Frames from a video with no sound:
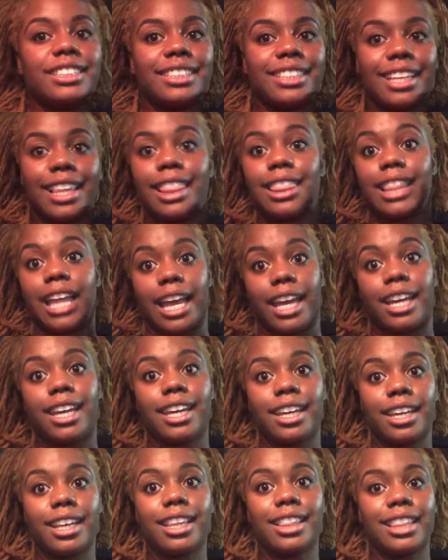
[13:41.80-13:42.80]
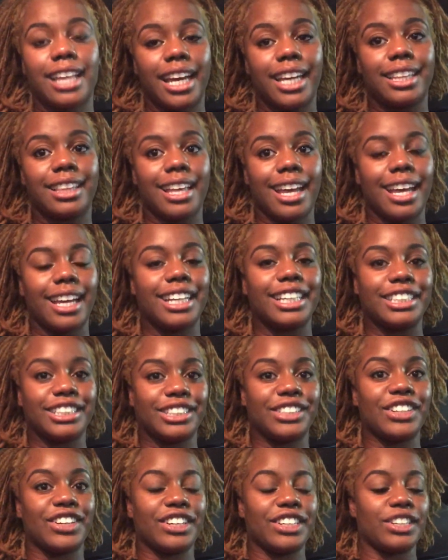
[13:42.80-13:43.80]
to like it like that. It's
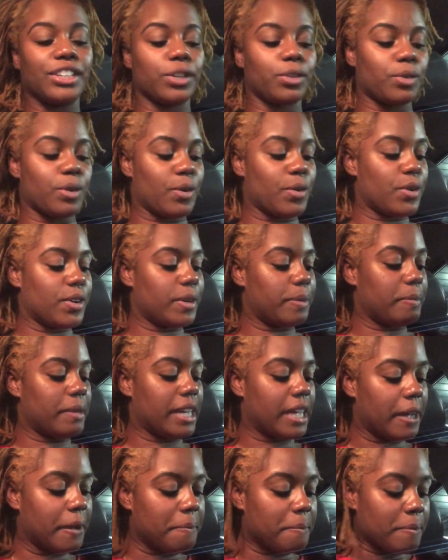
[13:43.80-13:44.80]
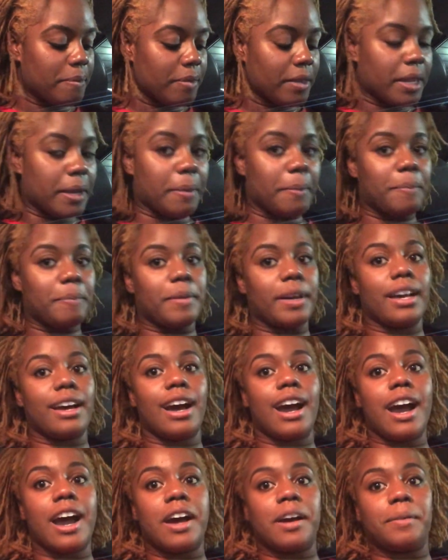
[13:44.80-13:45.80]
starting to grow on me. But
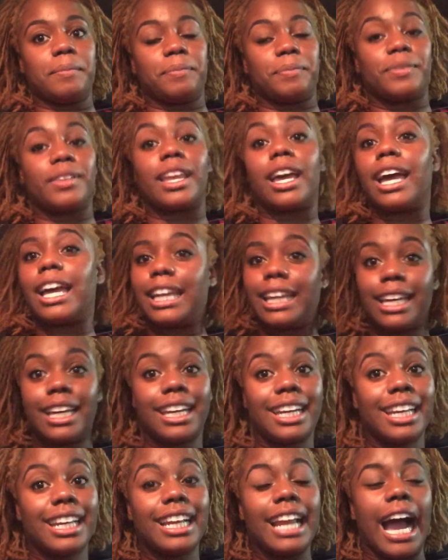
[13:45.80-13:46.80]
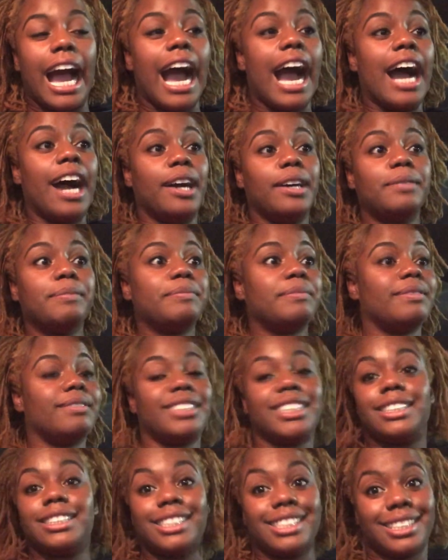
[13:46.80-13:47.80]
again, I'm
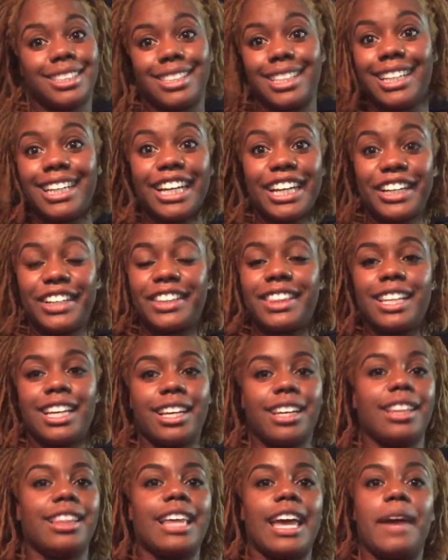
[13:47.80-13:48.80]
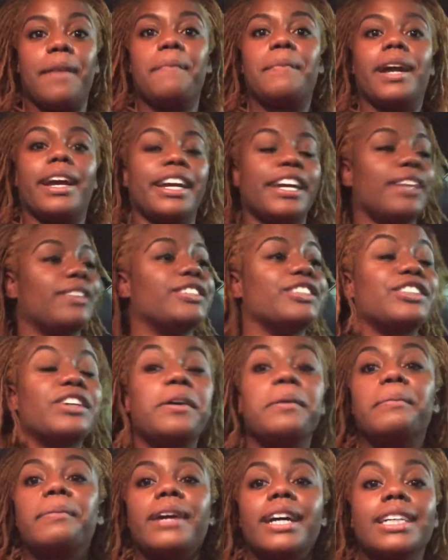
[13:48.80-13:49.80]
sitting here thinking that my hair was
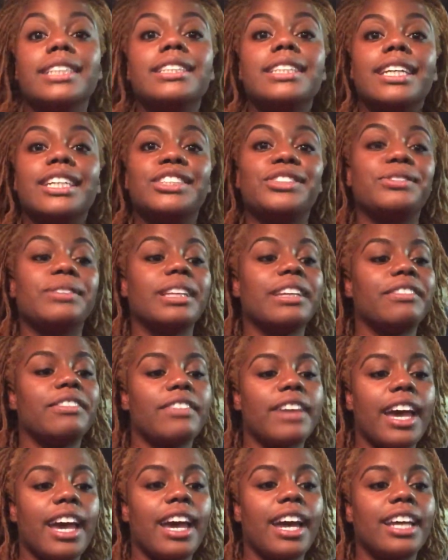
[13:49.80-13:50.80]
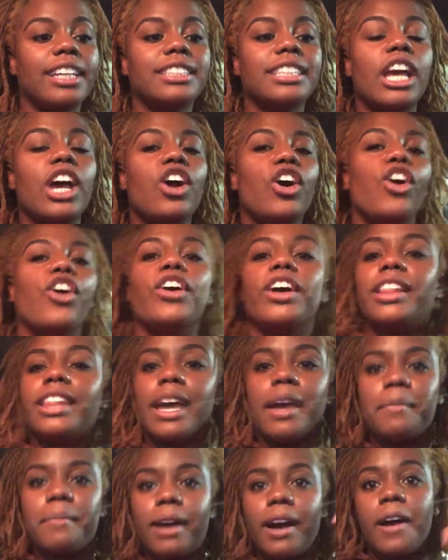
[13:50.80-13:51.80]
going to process really fast, or
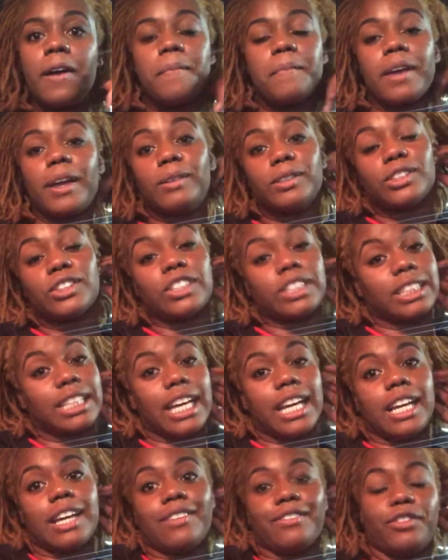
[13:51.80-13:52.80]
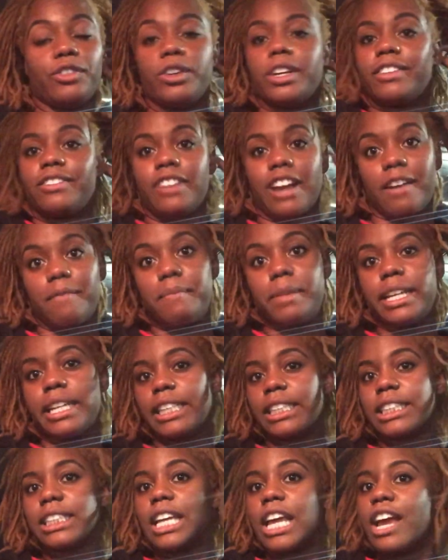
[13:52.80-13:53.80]
that it was going to take 45
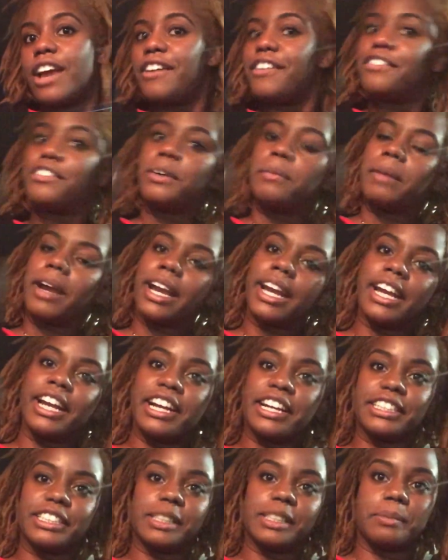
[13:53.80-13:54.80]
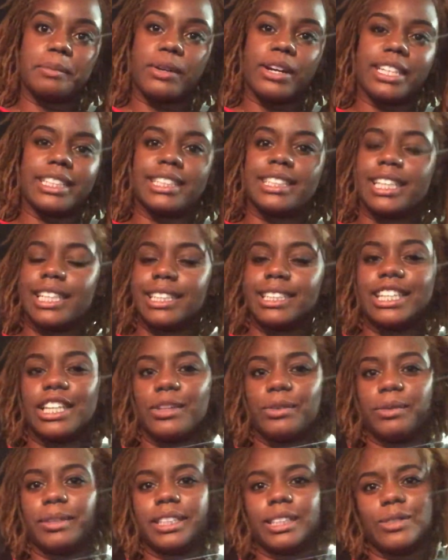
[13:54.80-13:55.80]
minutes for my hair to process. And
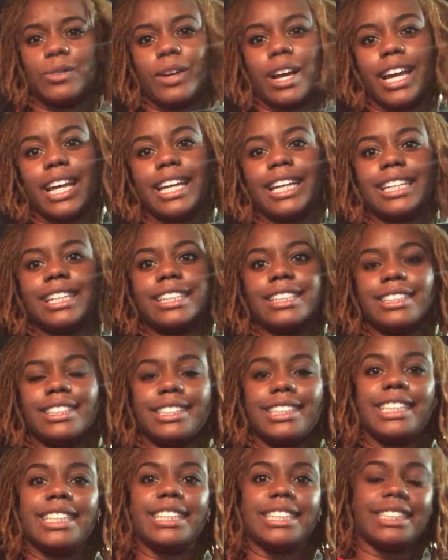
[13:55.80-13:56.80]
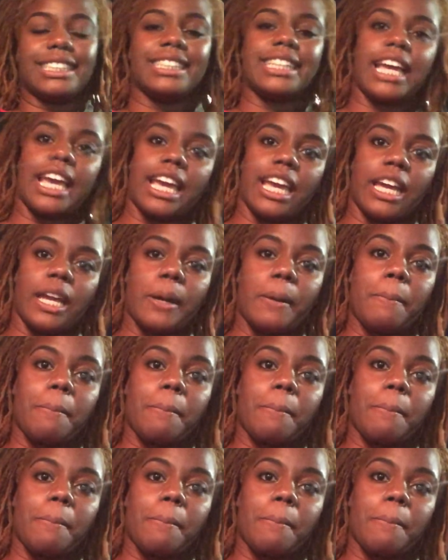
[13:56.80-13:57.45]
the reason why it didn't take